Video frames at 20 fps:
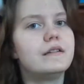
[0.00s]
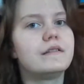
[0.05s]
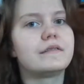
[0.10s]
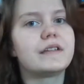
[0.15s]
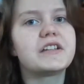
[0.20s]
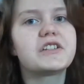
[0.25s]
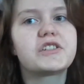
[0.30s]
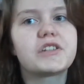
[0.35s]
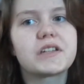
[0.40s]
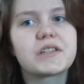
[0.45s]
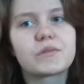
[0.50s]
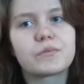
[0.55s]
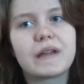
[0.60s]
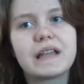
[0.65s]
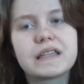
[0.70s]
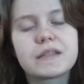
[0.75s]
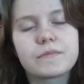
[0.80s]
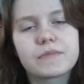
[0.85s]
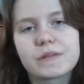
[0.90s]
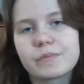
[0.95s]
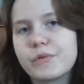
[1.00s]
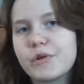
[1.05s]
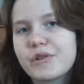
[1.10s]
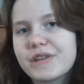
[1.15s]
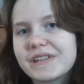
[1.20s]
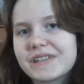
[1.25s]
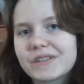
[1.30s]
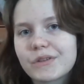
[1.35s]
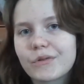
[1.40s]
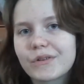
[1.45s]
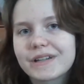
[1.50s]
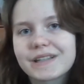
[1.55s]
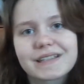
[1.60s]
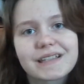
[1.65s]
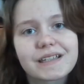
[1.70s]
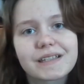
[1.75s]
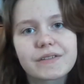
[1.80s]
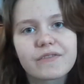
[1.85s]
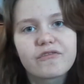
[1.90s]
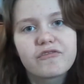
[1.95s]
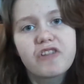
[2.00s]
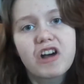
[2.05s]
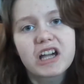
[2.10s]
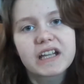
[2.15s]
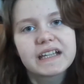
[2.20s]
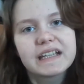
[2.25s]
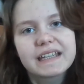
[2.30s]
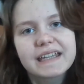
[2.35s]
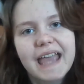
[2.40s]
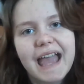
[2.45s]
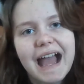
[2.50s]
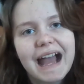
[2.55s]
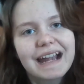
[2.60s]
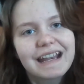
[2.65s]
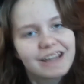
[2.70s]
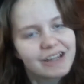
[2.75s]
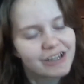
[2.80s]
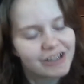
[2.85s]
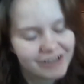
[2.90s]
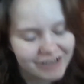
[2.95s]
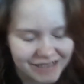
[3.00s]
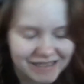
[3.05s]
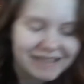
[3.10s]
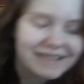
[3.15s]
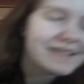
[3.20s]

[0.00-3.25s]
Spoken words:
Let's just read some spooky stories and some fucking cat ears.